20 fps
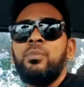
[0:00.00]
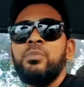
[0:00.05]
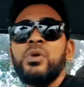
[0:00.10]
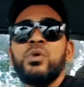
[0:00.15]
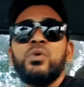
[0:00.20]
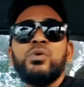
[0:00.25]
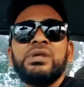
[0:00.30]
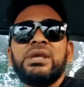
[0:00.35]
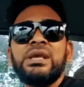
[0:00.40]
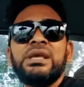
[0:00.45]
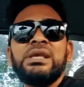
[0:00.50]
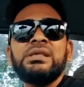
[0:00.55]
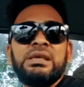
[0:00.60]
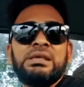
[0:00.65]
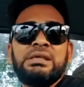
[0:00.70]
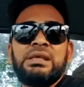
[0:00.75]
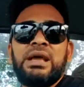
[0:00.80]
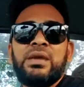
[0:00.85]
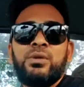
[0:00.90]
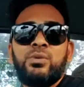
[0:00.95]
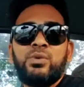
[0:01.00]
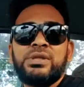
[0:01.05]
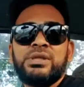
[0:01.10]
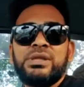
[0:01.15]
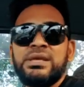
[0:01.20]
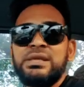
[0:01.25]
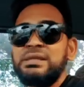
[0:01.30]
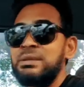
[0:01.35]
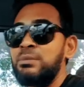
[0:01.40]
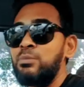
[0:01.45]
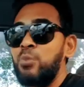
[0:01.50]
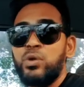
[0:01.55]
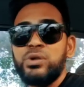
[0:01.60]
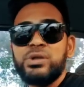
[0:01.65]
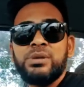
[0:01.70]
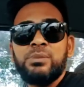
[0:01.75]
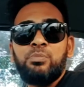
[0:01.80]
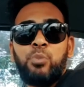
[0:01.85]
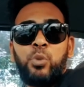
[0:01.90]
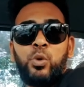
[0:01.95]
Music is, I would say, is the most
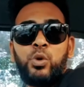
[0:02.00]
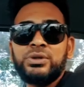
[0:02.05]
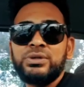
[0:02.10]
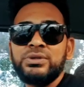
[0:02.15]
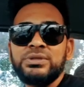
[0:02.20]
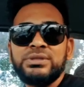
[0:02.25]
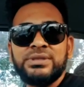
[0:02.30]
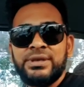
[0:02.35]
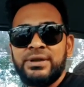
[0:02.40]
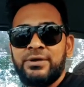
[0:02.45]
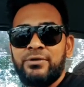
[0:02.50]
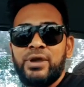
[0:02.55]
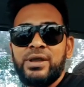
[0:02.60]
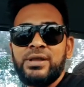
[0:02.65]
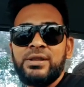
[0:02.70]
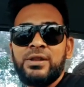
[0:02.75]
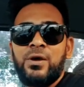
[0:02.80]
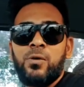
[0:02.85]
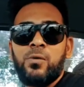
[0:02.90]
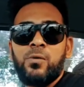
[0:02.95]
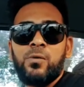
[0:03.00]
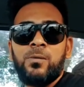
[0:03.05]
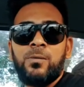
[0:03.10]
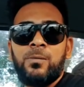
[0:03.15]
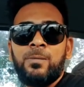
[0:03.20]
important thing right now